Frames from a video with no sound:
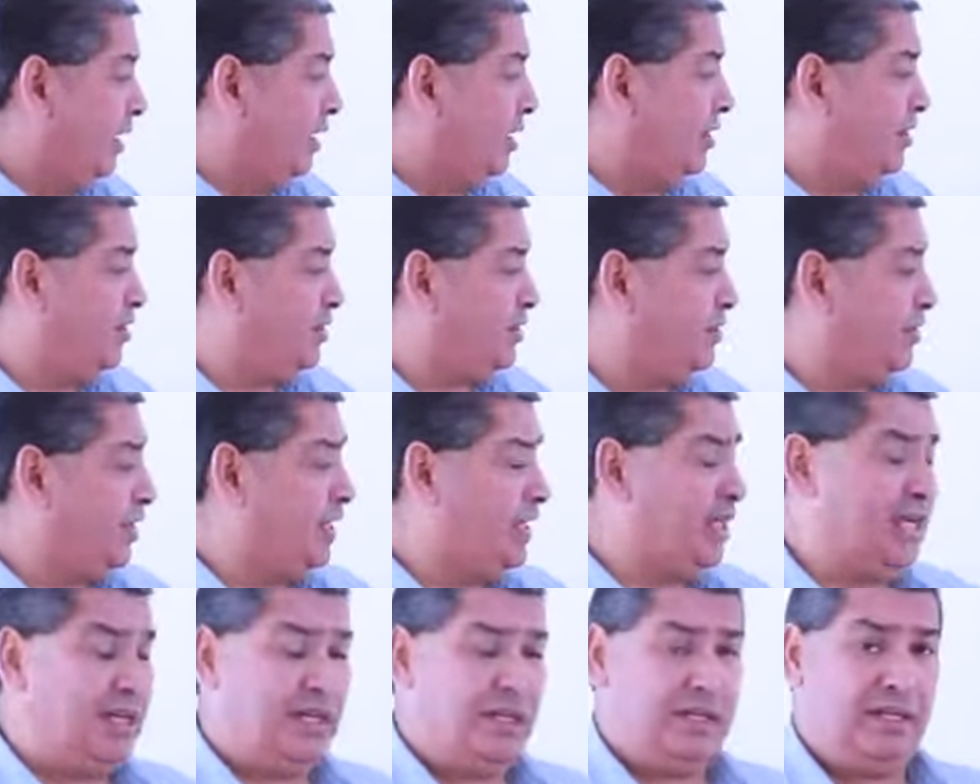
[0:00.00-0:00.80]
are
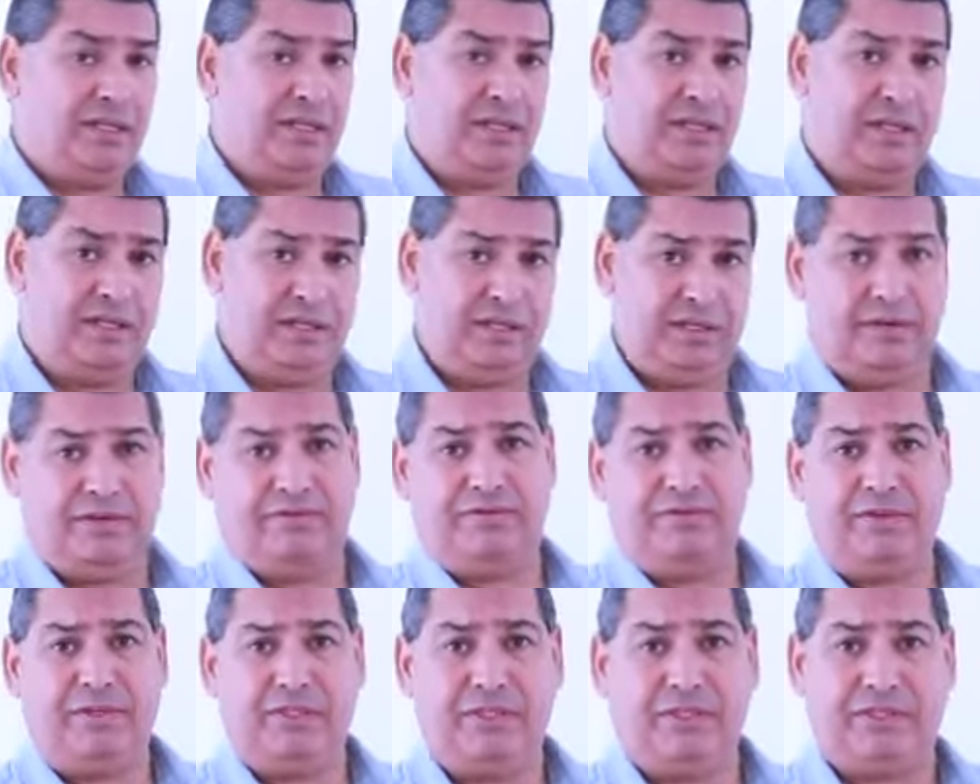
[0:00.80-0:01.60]
three
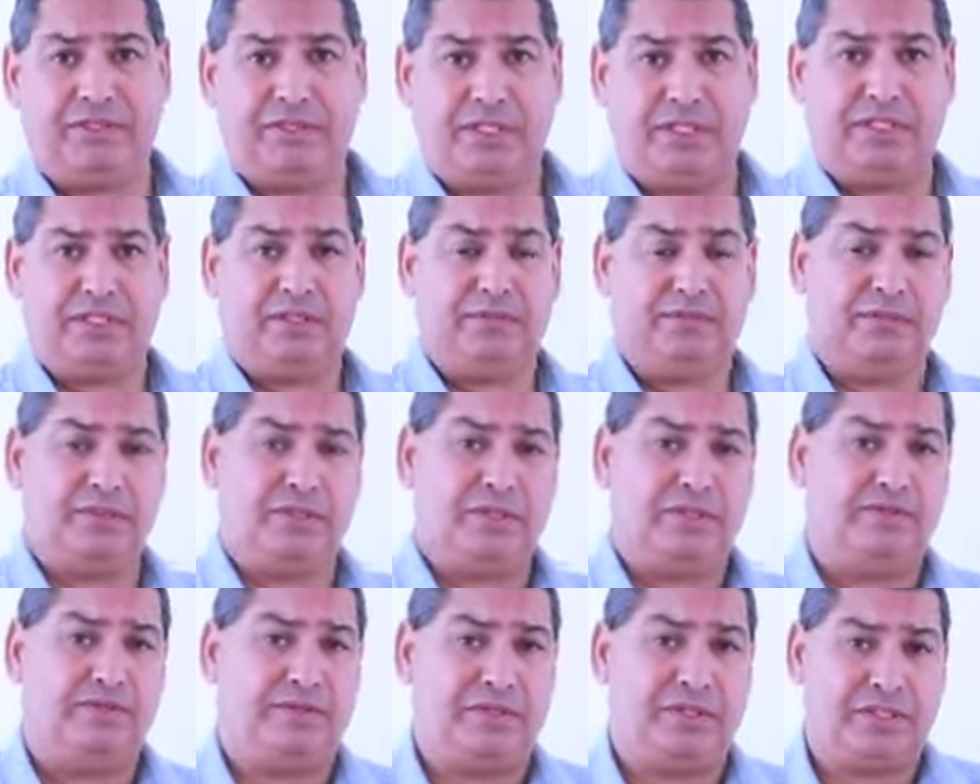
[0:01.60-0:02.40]
different systems
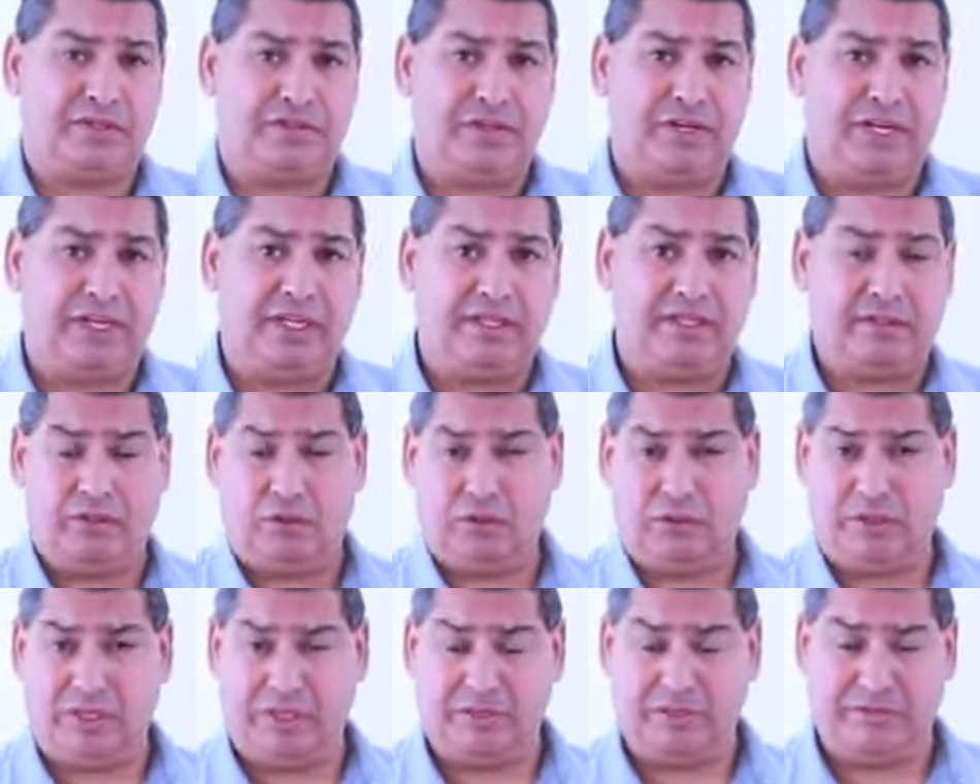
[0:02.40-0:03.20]
of restraint
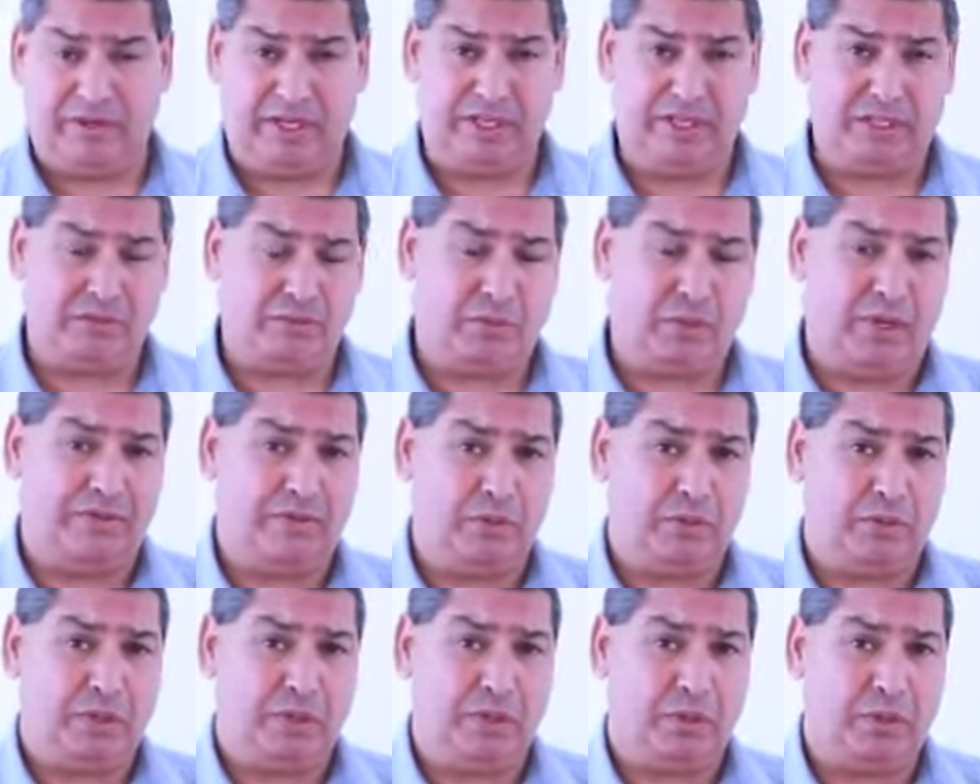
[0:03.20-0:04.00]
or intervention, whatever
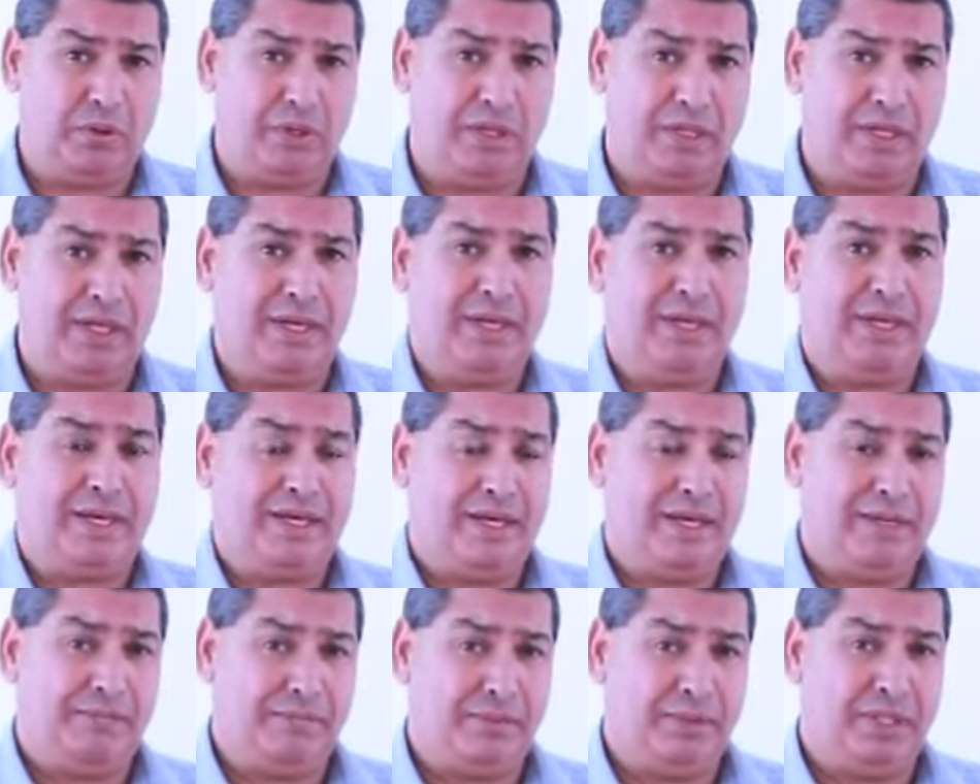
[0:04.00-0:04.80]
you want to call it,
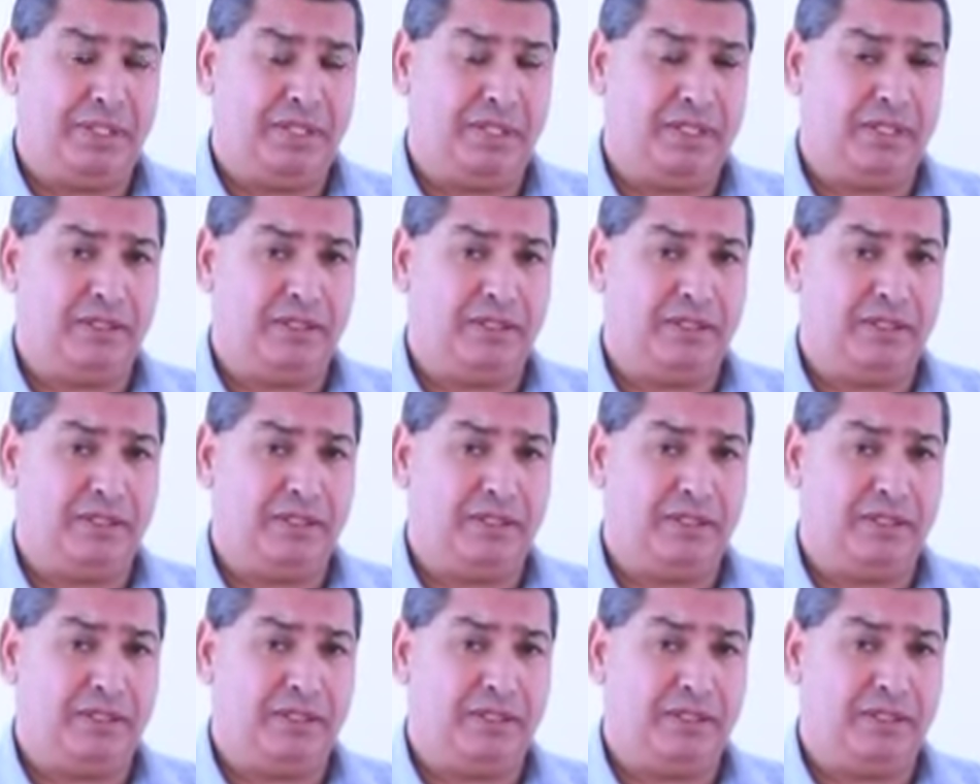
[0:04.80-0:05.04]
being